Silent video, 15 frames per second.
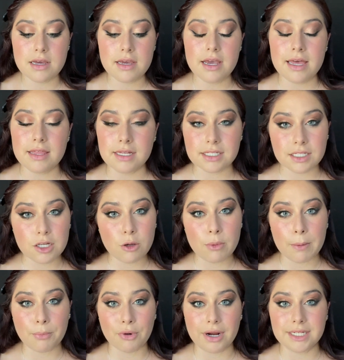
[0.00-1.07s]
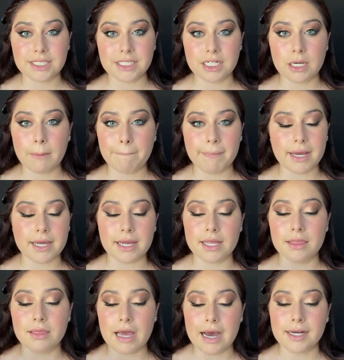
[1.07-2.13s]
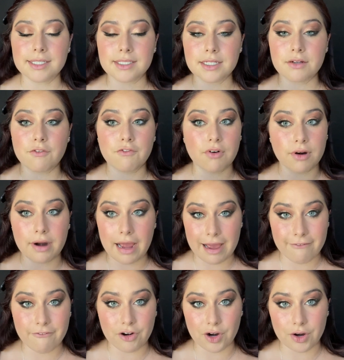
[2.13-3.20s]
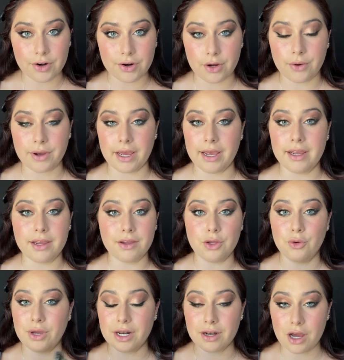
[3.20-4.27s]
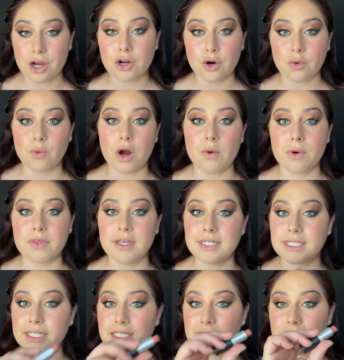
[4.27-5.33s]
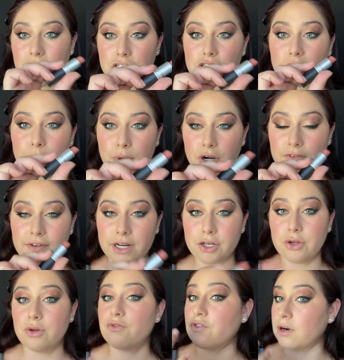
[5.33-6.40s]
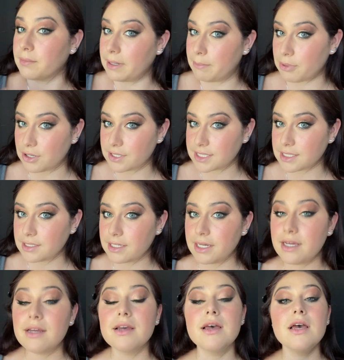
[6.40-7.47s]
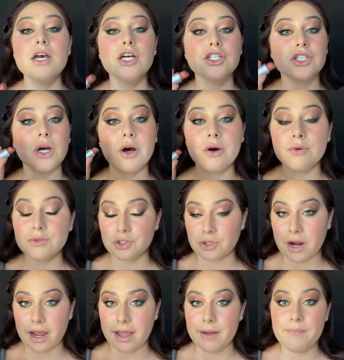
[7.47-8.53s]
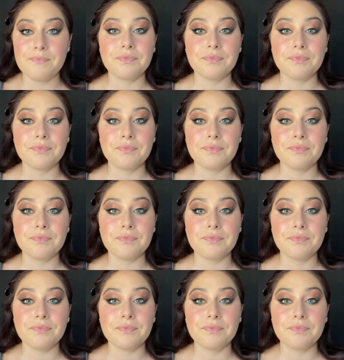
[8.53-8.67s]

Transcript: It is a little bit pricier, but it lasts forever, okay? You cannot go wrong with this. It's such a perfect nude for me personally, so try it.